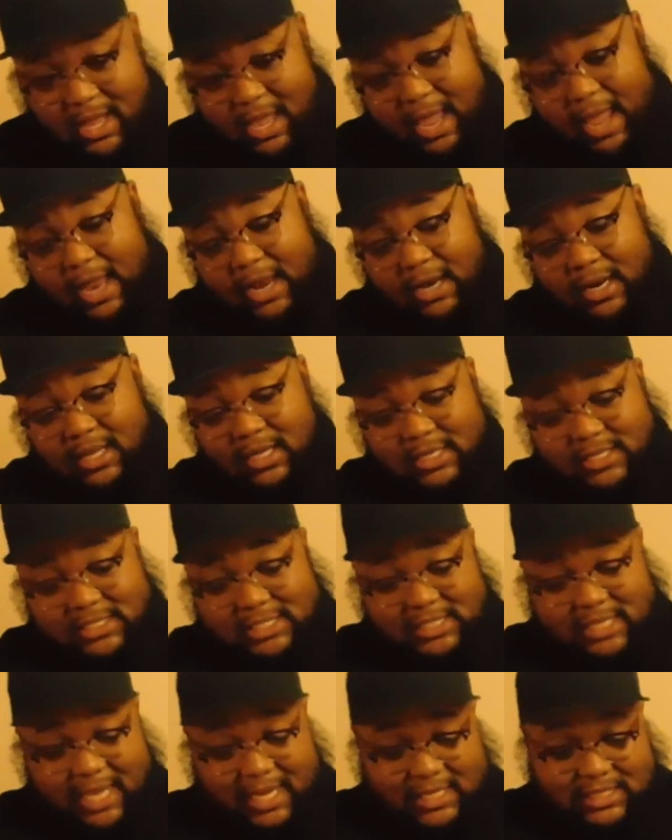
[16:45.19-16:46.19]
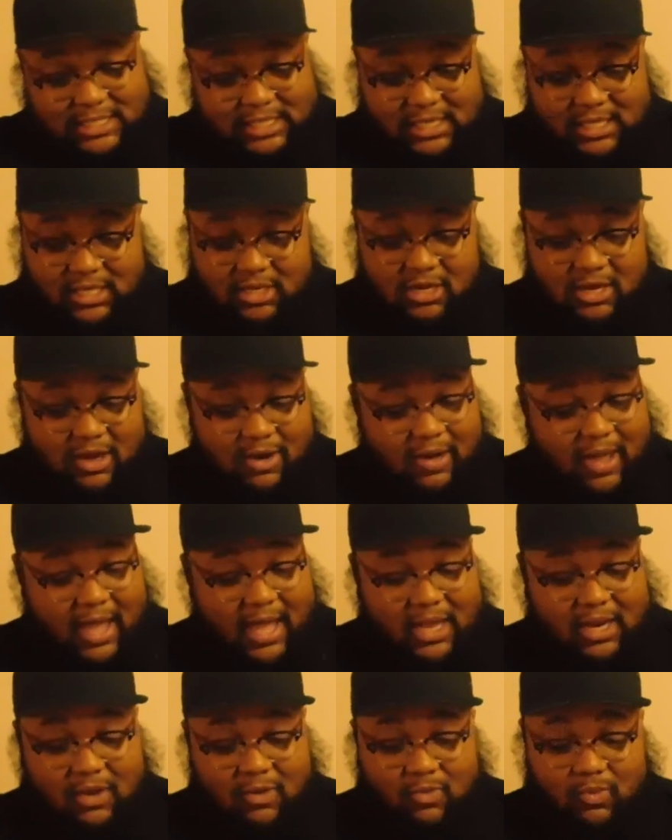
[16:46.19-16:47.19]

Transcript: and look sexy, you know, have the